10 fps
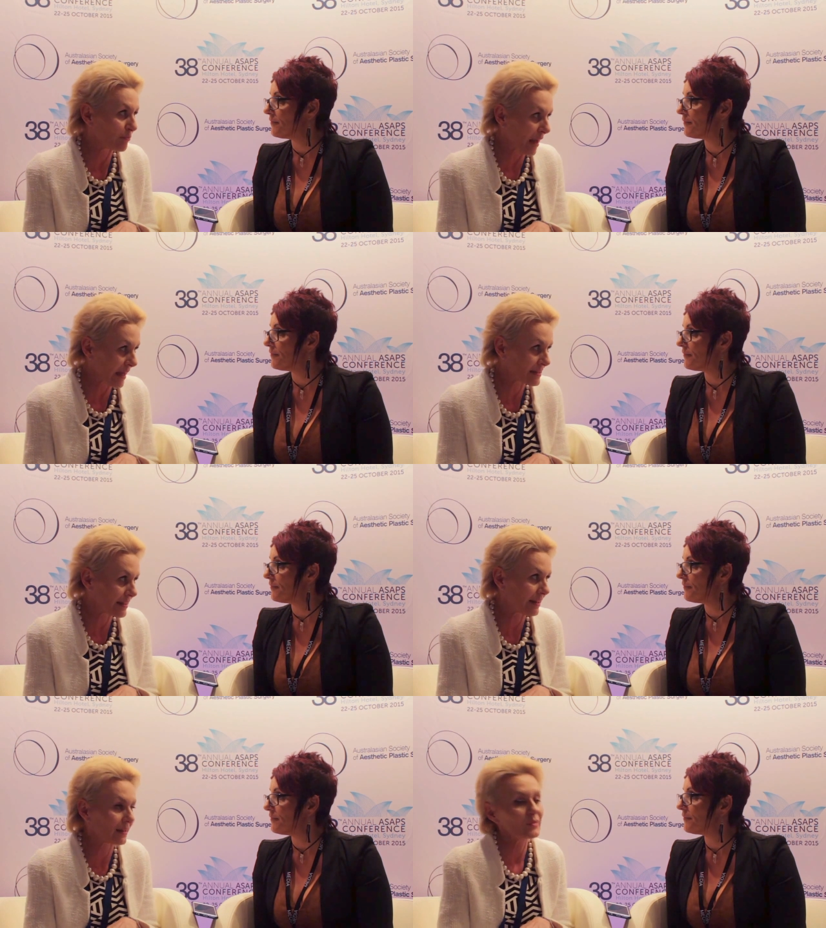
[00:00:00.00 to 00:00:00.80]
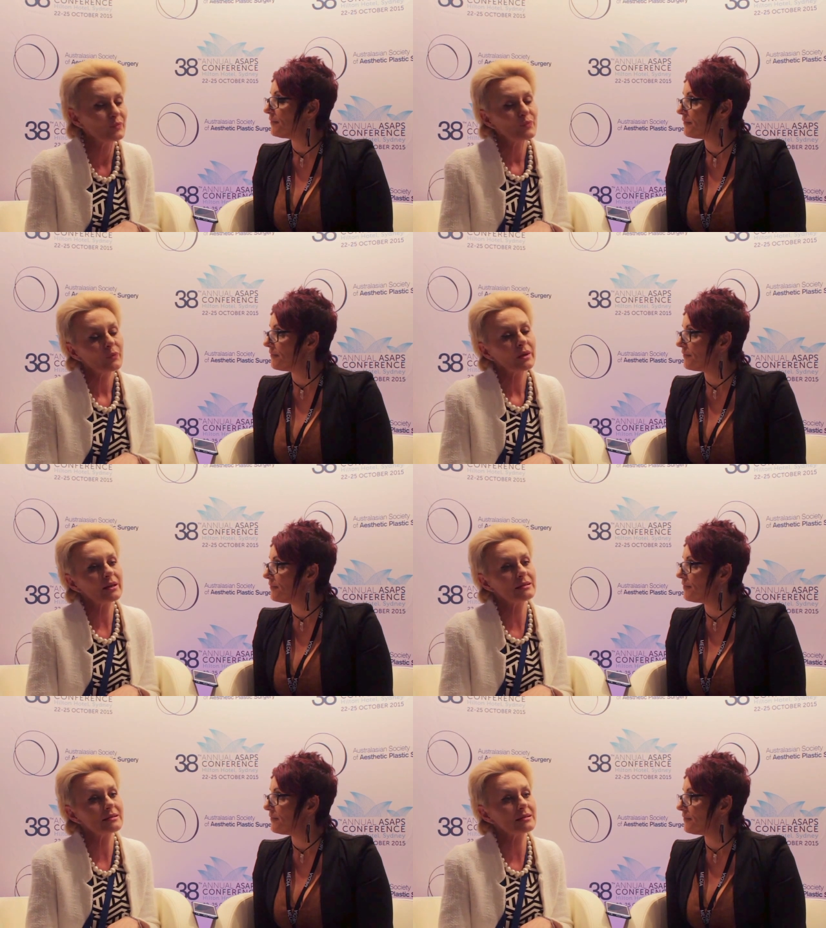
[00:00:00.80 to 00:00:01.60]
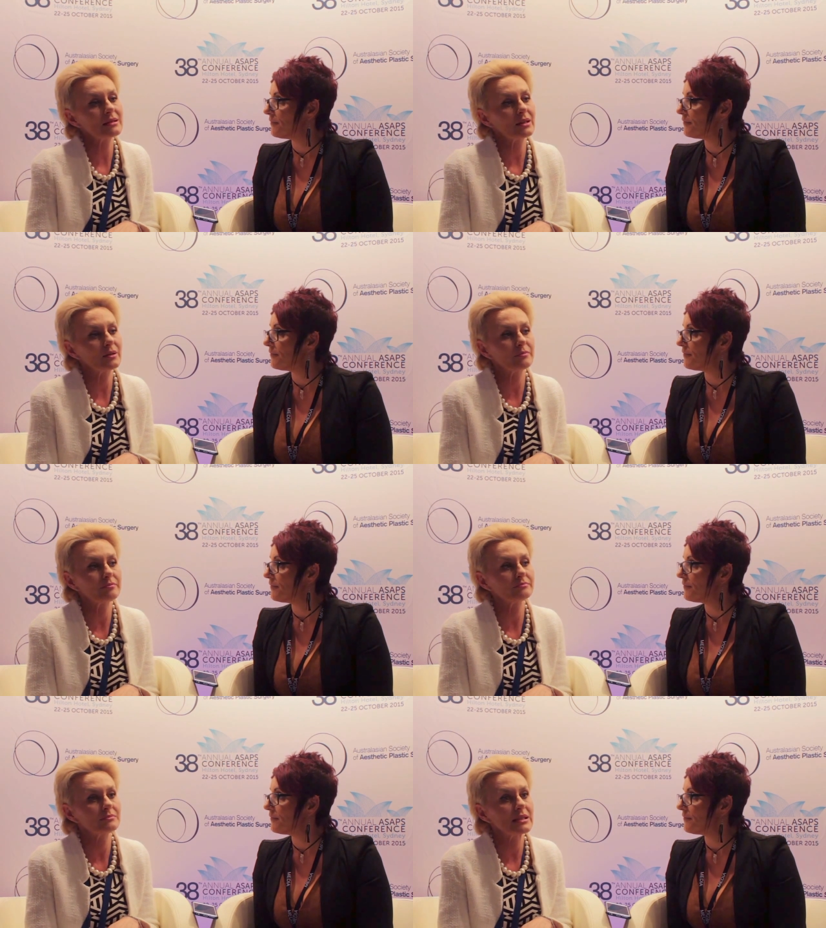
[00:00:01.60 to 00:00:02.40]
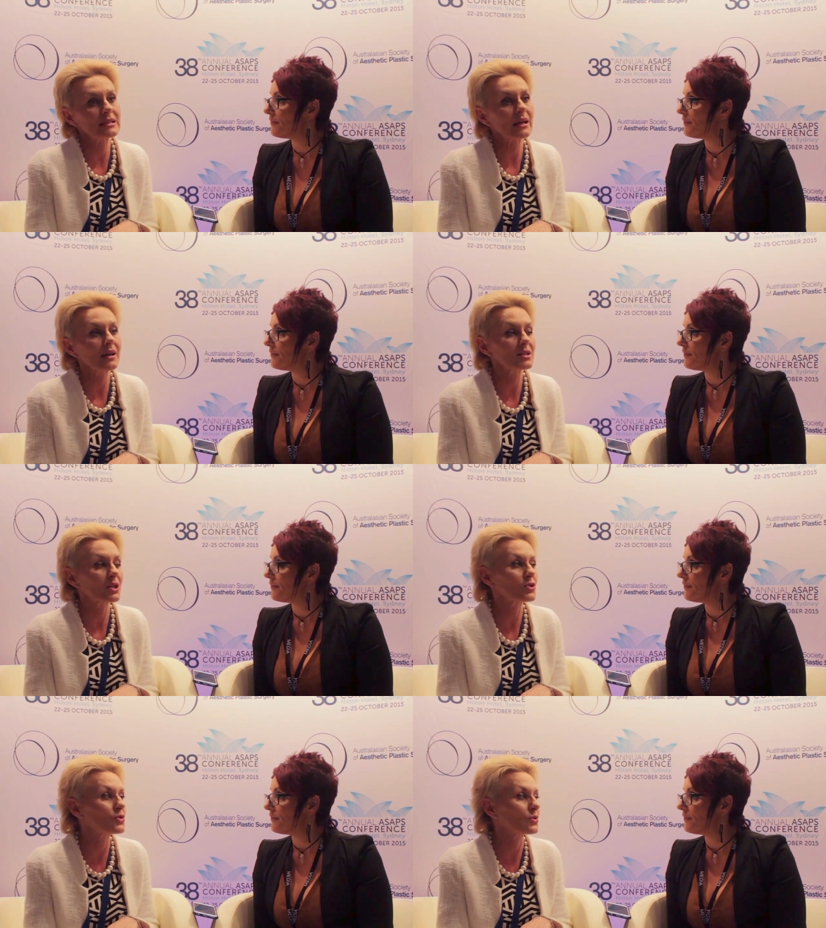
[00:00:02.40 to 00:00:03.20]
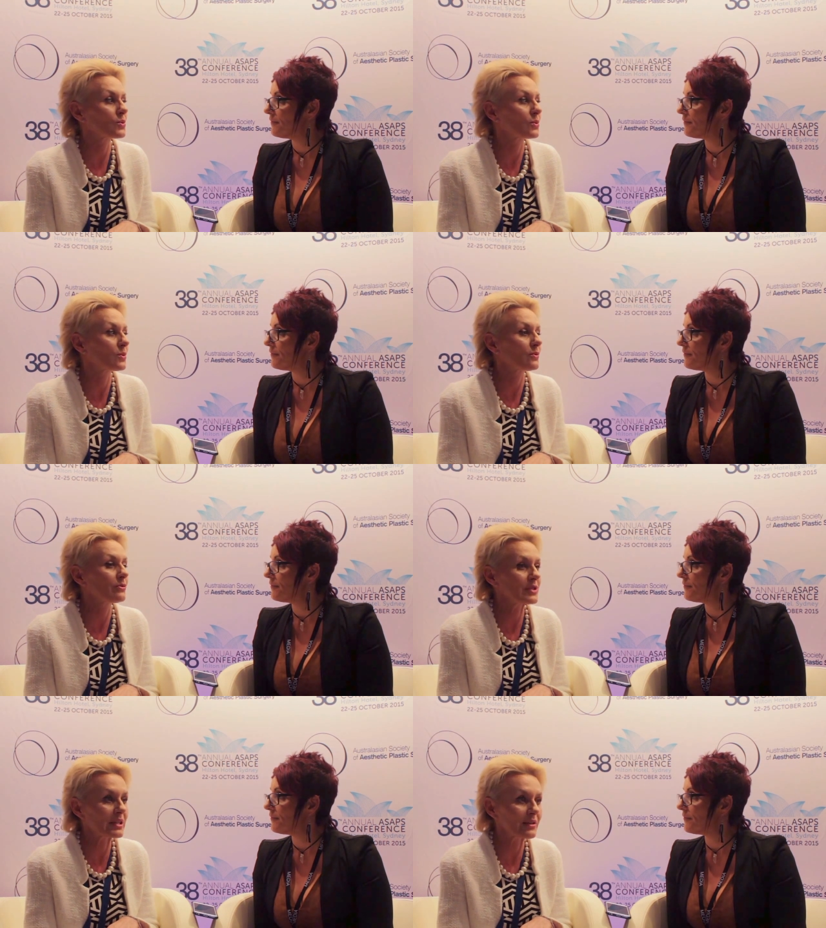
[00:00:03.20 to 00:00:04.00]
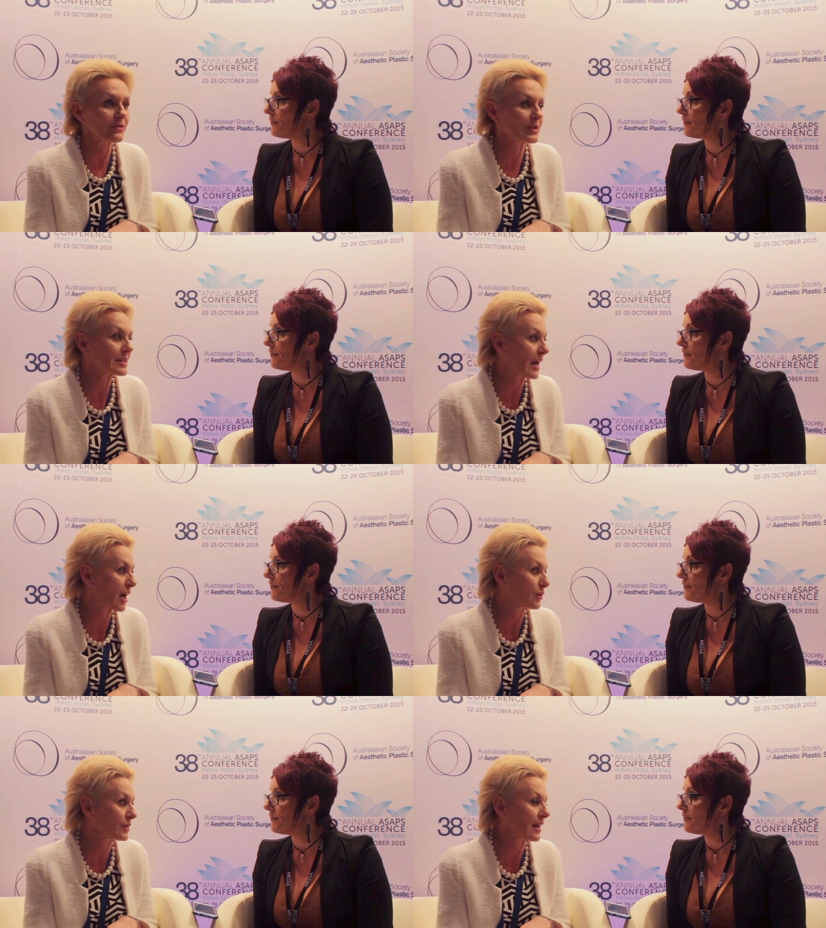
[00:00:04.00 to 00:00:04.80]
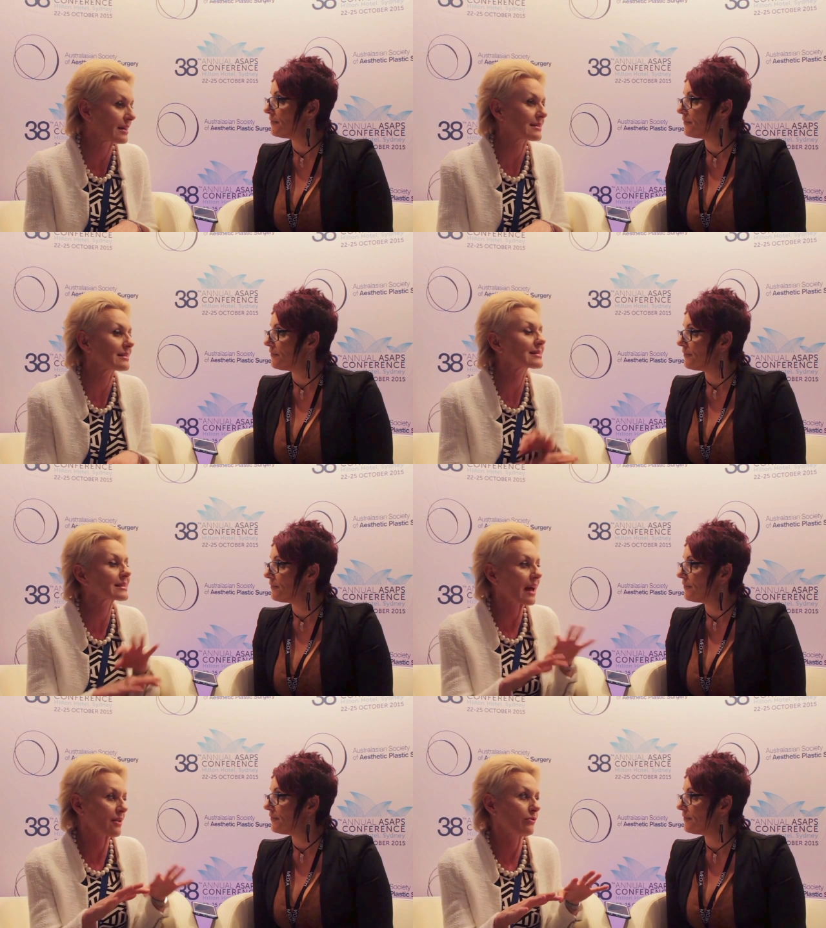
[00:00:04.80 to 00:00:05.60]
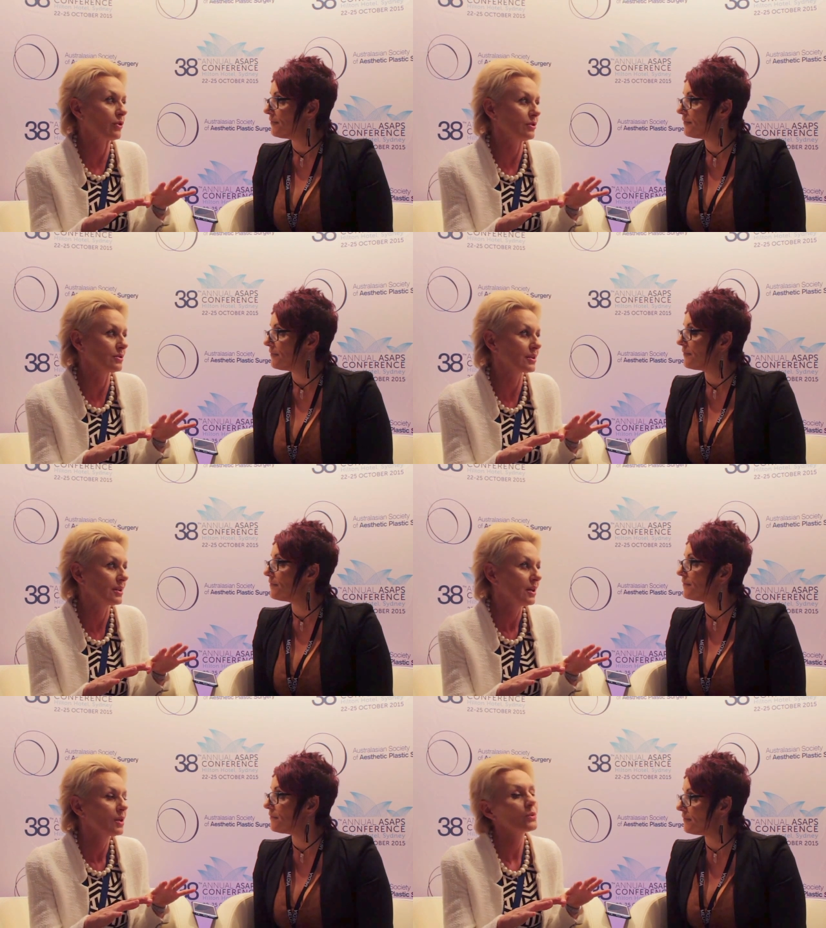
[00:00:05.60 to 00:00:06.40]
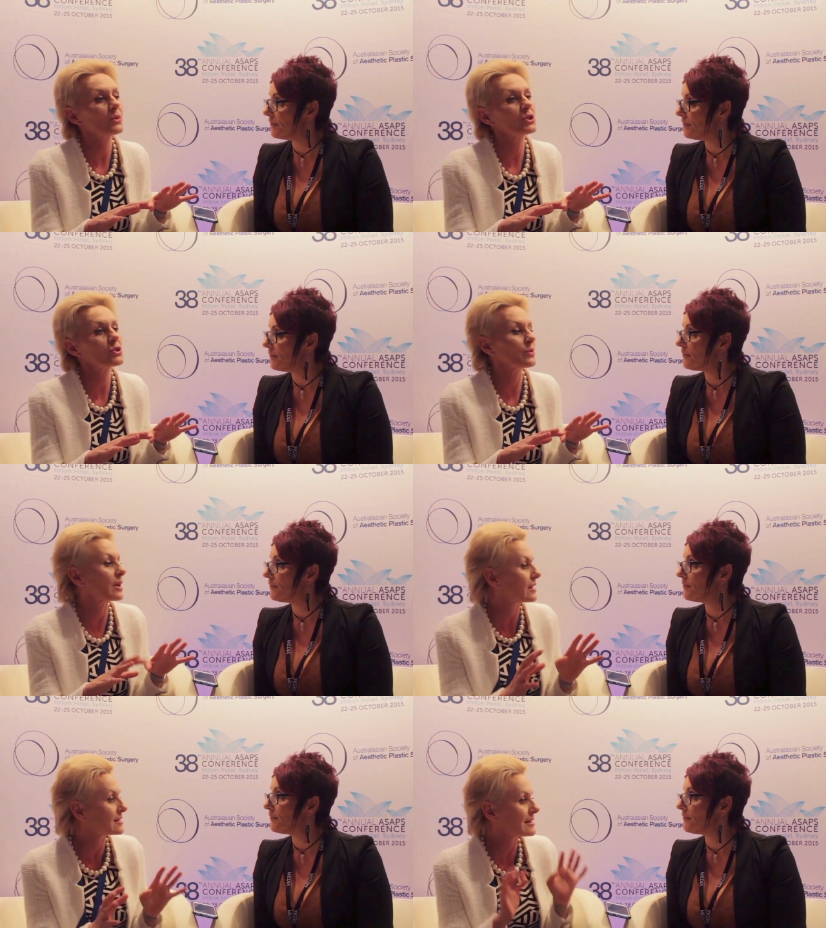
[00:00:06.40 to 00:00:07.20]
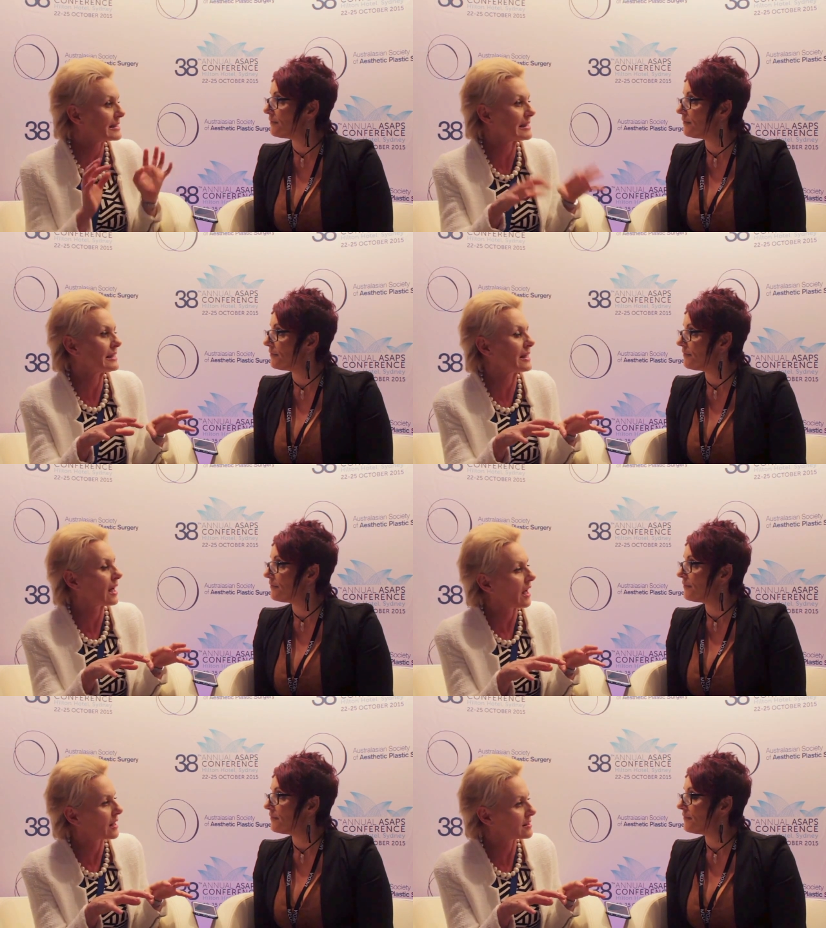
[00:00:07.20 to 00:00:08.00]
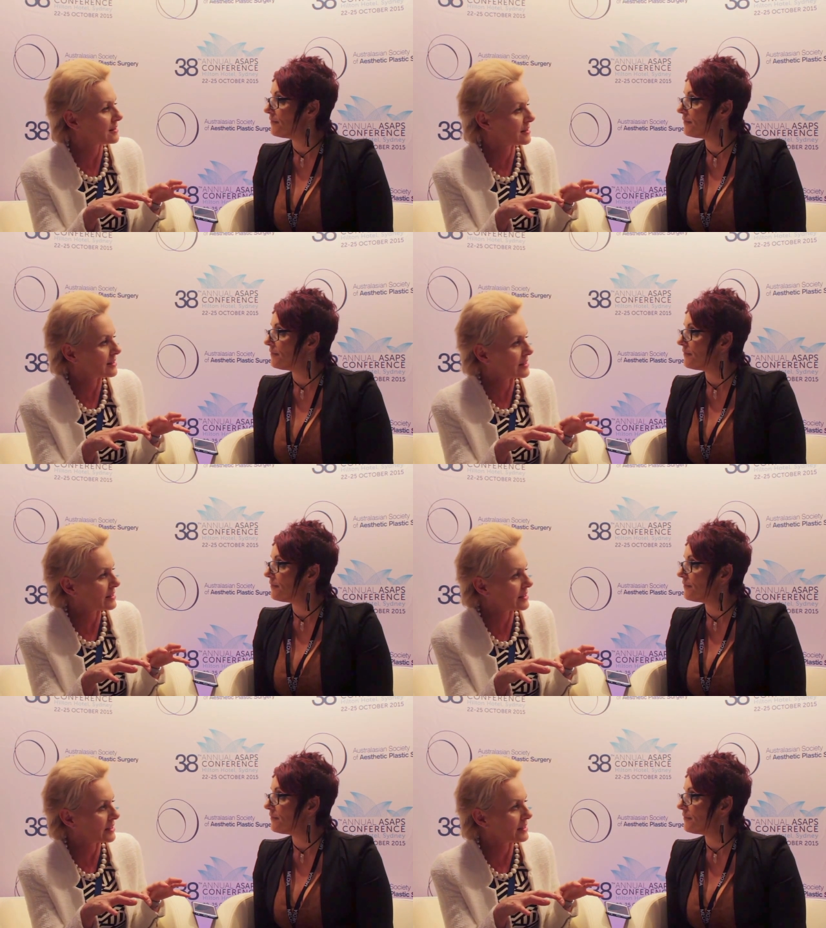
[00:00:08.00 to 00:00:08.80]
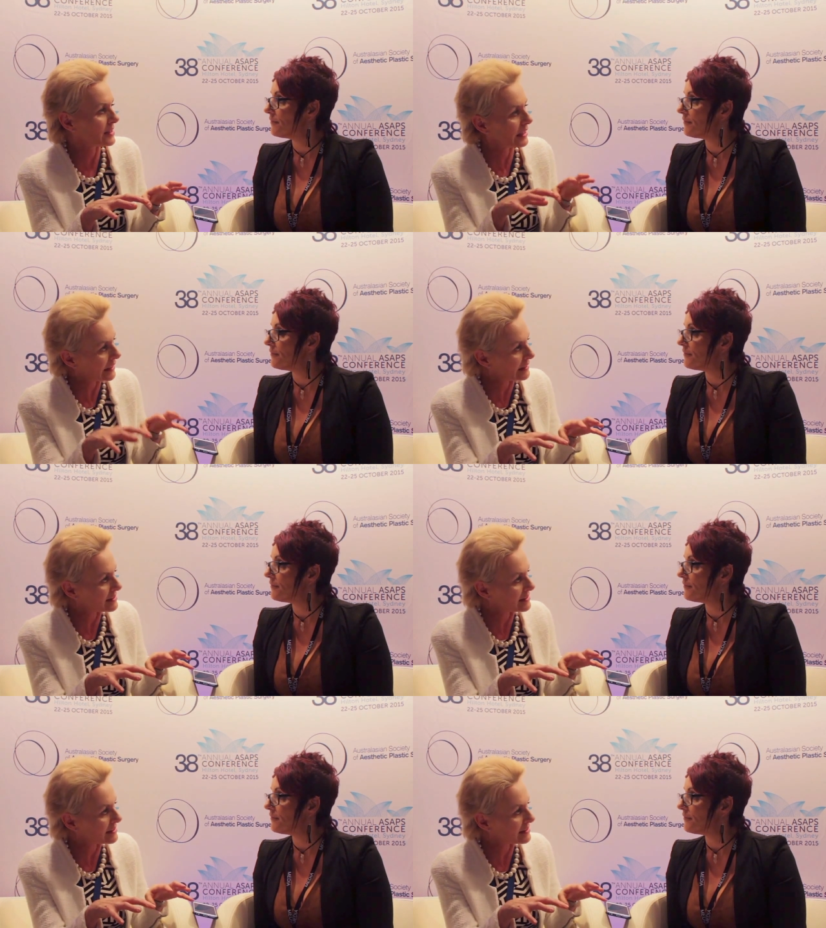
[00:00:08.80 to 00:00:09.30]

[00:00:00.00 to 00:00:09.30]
Speaker 1: matter is um, starting to surface out as a scaffold, mm-hmm. which we can seed up, seed in